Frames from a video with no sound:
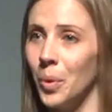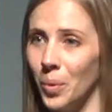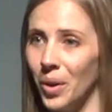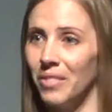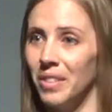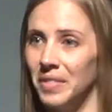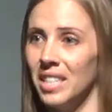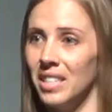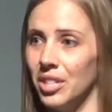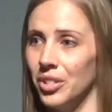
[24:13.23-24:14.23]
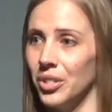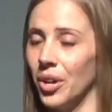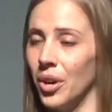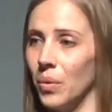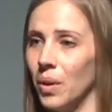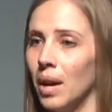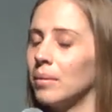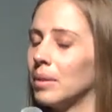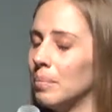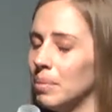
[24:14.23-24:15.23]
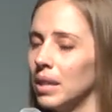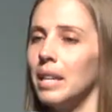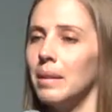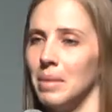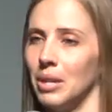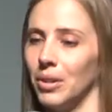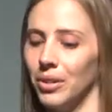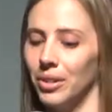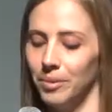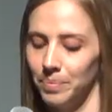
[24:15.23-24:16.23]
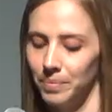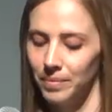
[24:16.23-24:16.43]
we were 15 years ago. A complete miracle.